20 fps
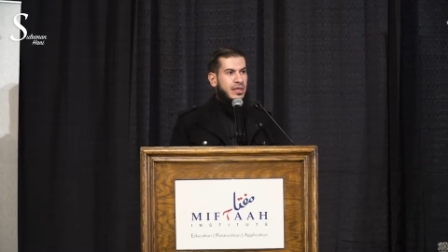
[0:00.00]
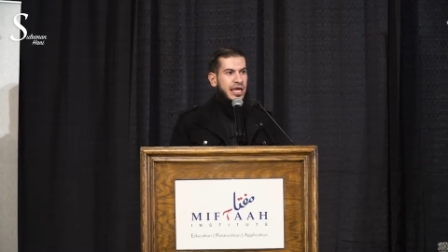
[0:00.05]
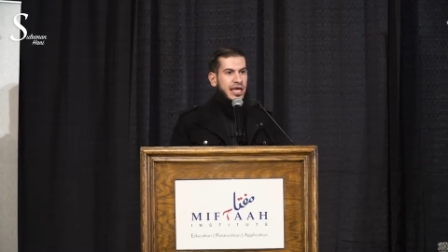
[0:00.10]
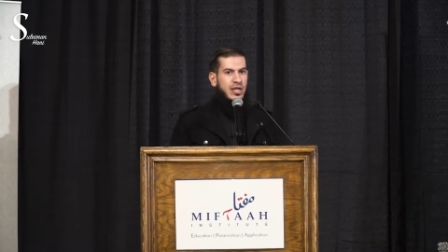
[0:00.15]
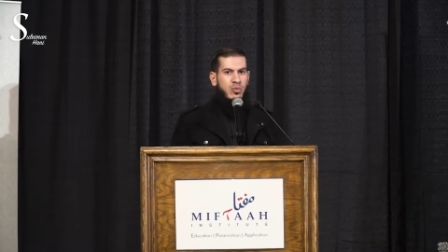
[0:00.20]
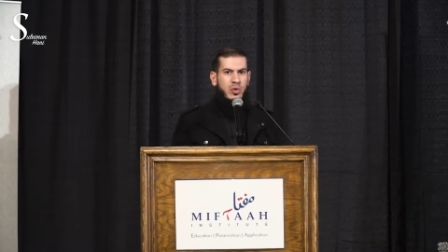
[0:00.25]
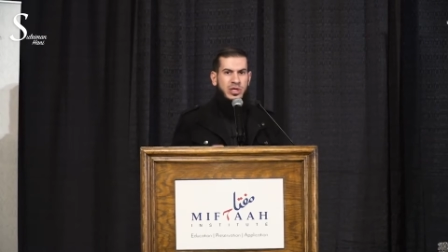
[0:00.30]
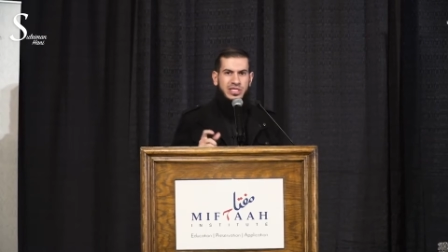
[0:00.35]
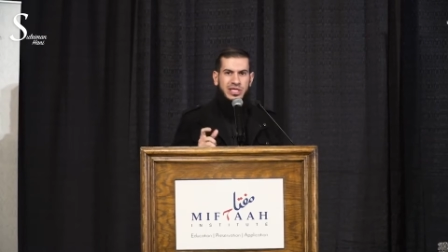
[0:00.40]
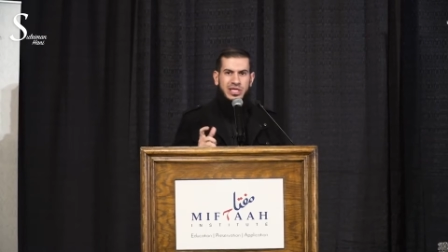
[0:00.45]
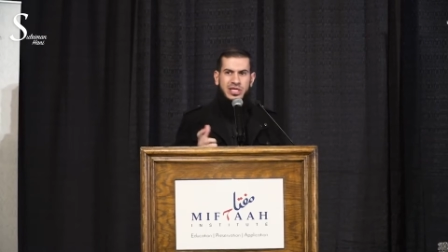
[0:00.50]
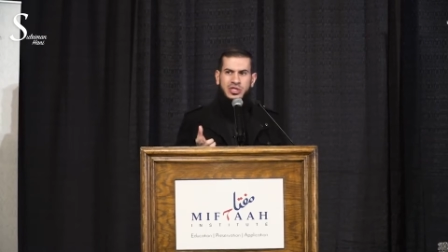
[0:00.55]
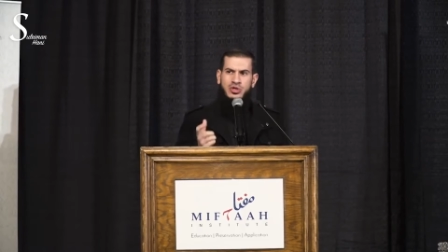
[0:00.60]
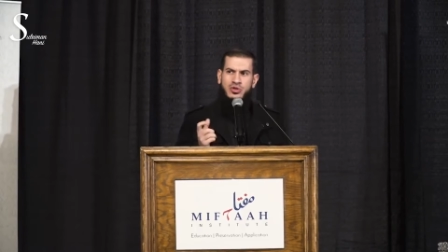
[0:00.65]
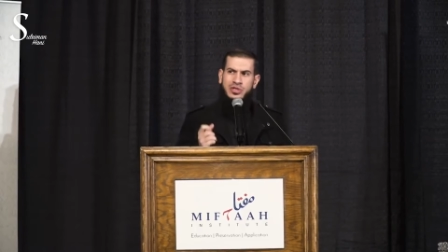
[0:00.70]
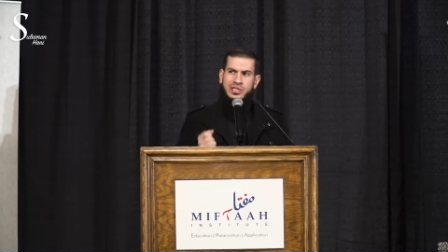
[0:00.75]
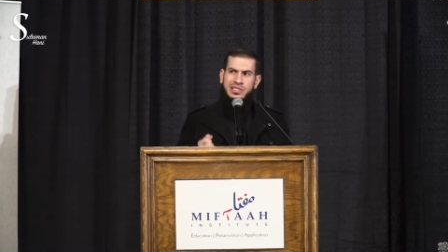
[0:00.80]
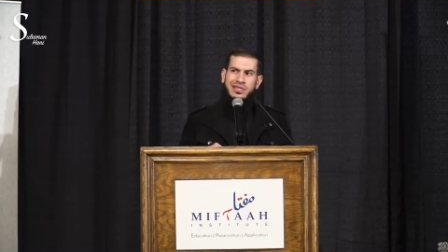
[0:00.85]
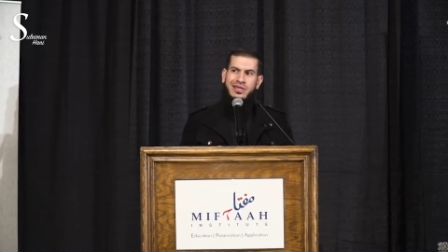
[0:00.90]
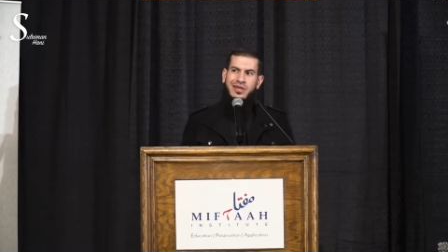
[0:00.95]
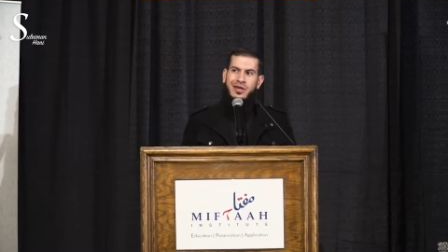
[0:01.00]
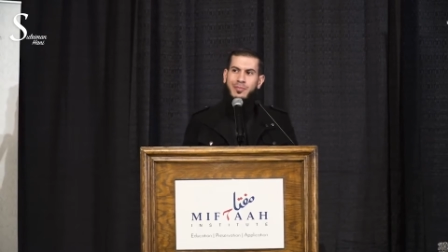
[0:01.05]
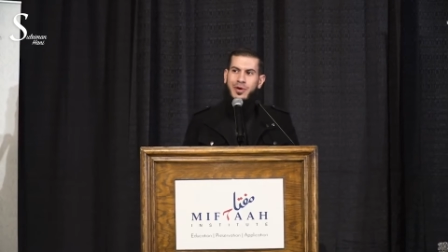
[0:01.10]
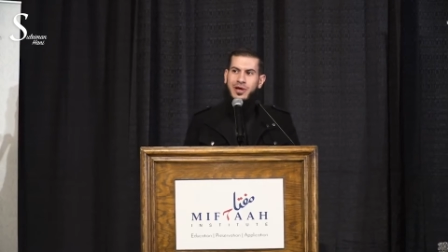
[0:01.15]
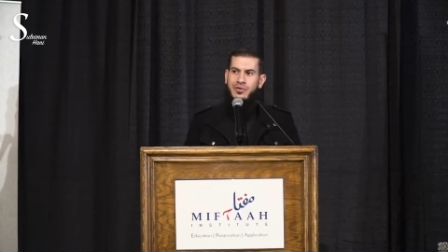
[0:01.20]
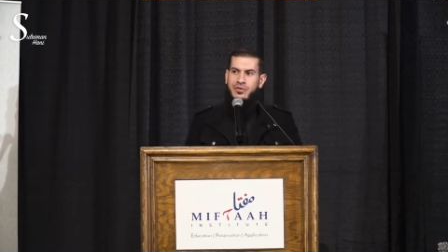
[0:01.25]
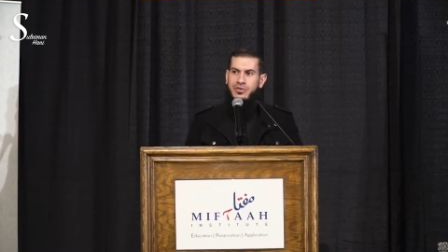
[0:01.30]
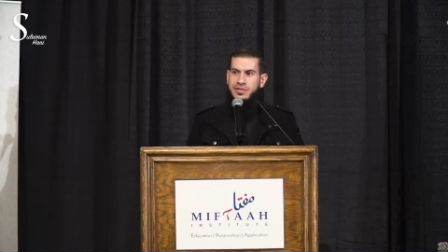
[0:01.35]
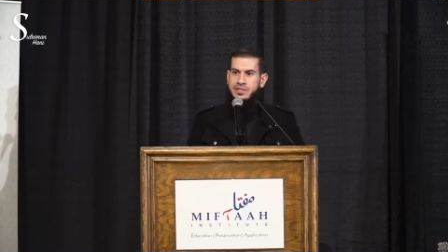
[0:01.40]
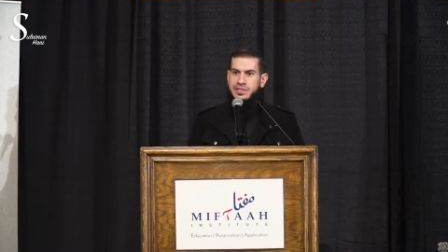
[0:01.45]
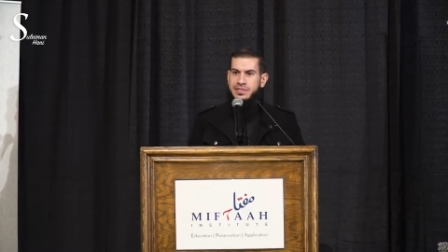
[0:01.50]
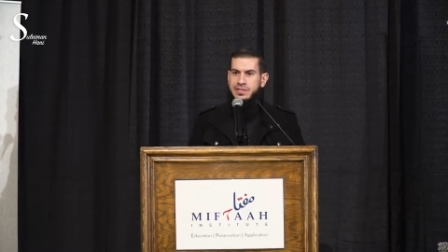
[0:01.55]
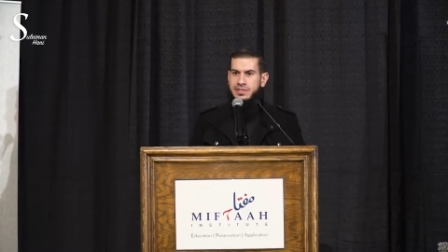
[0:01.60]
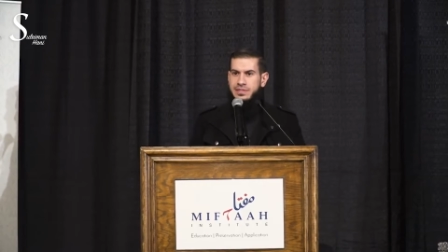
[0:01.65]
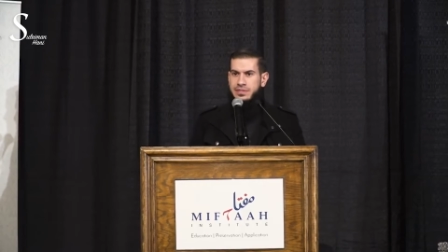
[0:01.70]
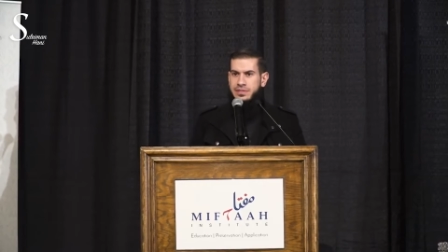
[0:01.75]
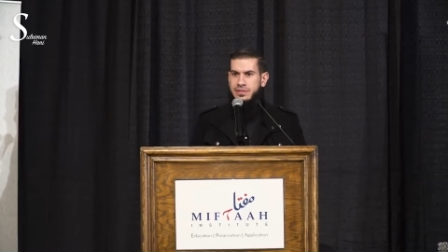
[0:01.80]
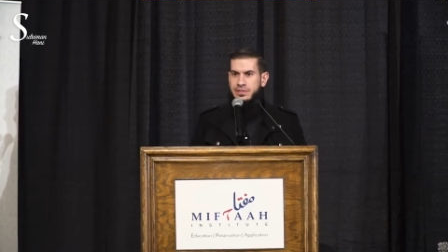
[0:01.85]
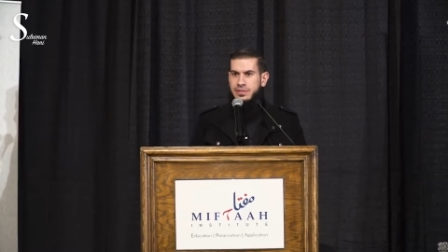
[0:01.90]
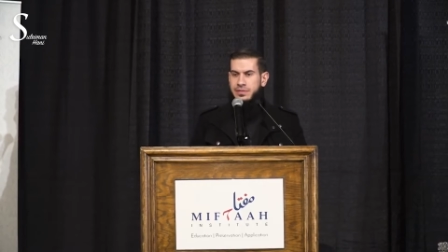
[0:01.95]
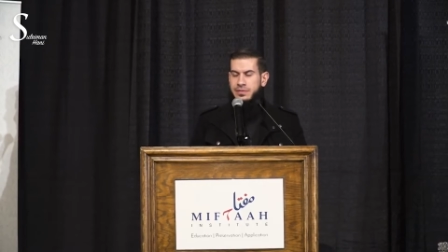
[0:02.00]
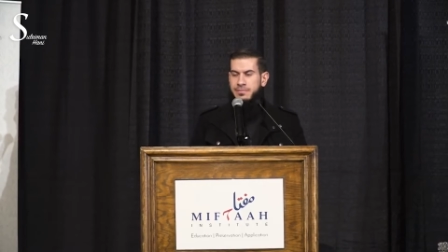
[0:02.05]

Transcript: And what's interesting about this